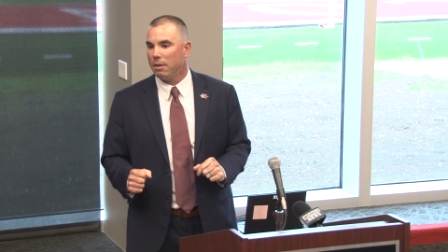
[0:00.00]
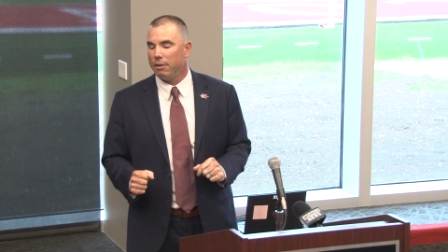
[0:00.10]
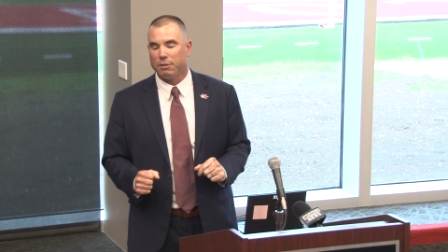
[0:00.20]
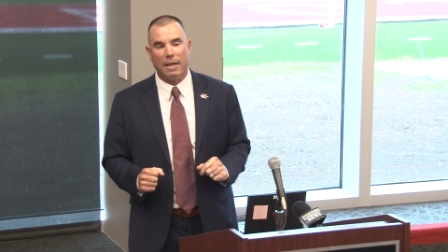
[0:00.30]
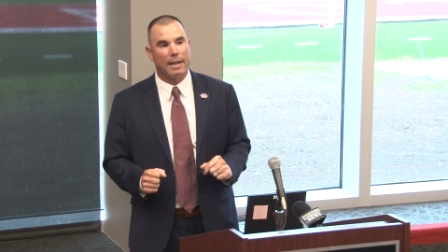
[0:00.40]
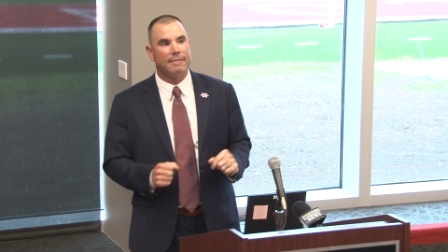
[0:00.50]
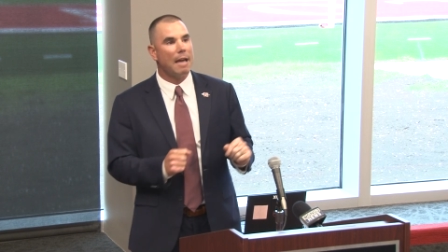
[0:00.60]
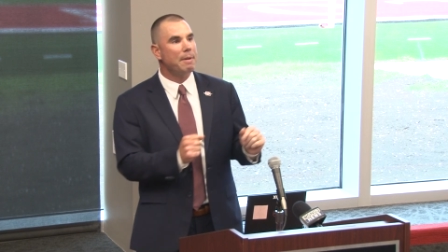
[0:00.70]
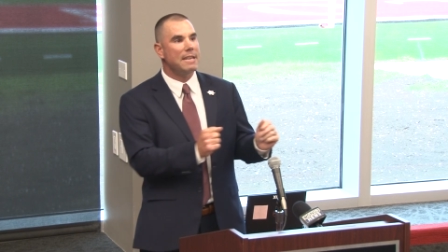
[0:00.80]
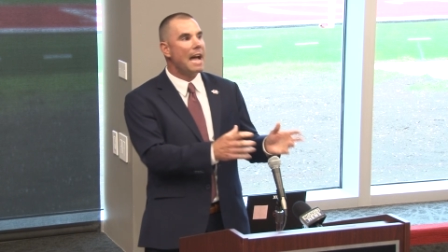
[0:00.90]
There's not a
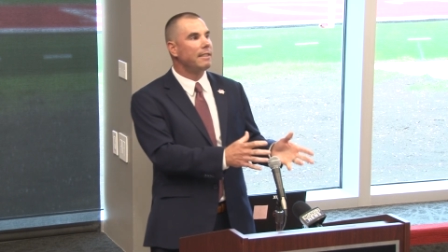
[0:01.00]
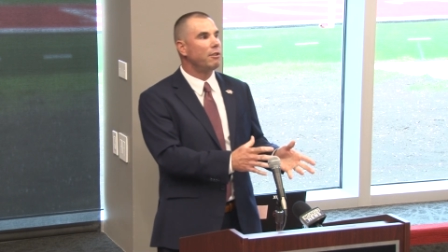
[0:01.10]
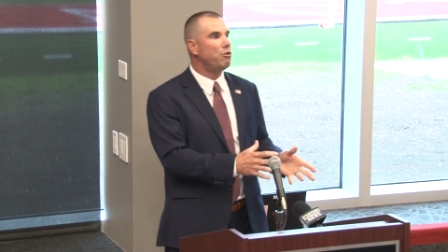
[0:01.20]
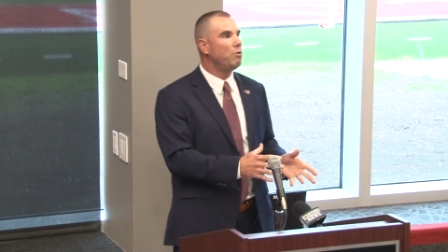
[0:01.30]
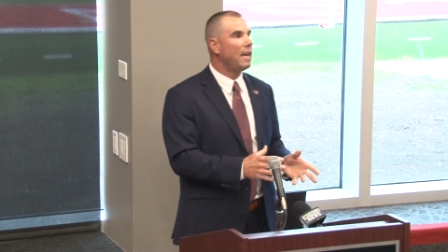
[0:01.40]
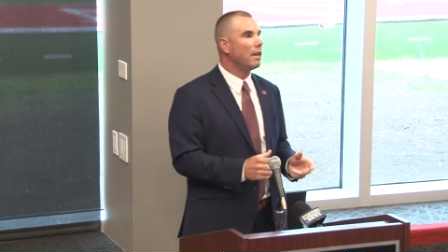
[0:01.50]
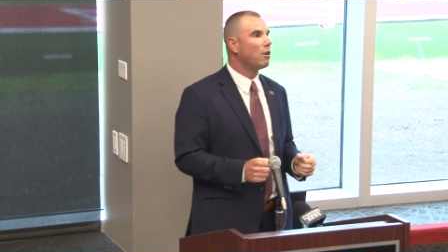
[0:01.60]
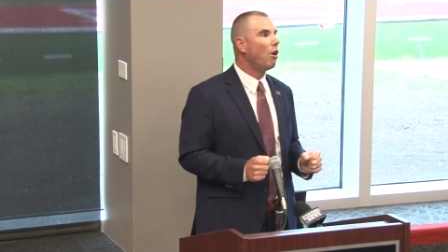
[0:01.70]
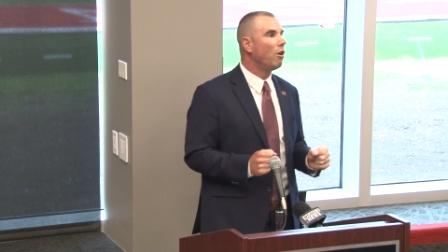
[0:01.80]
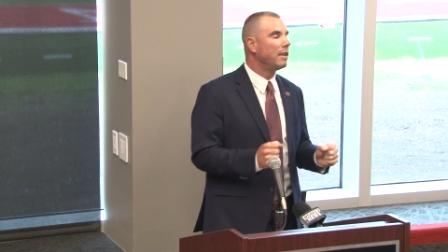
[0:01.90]
time at night that you can't
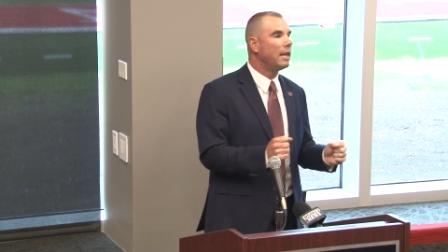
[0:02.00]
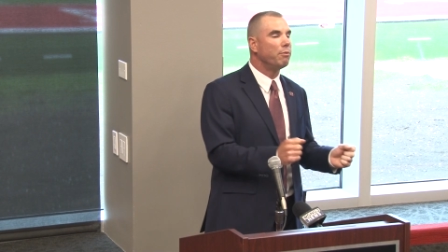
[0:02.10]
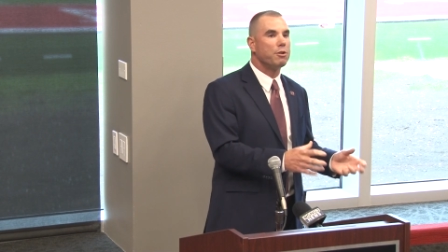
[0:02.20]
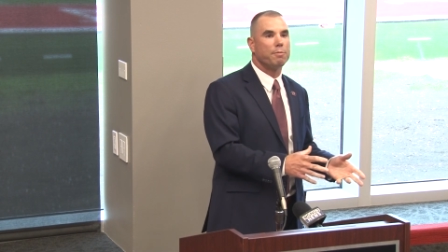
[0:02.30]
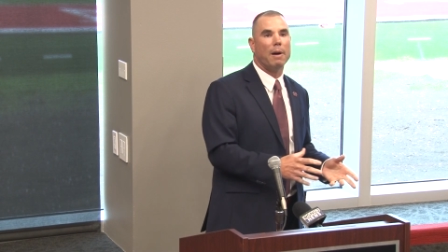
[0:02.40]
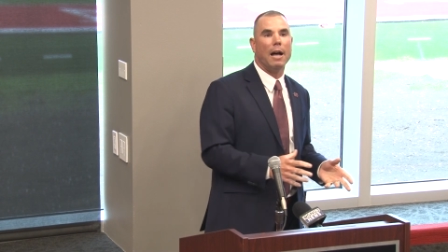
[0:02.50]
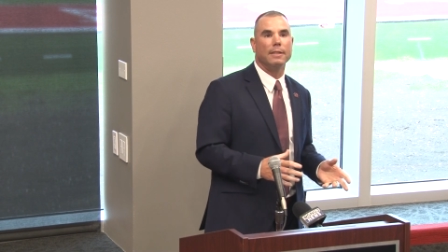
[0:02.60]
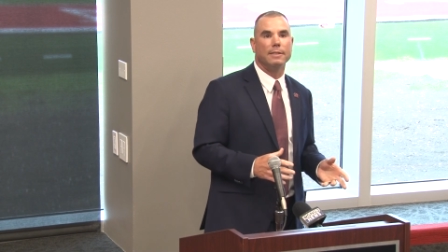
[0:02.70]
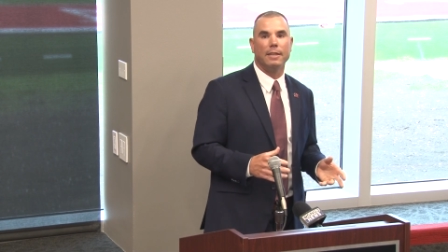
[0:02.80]
call and get a response.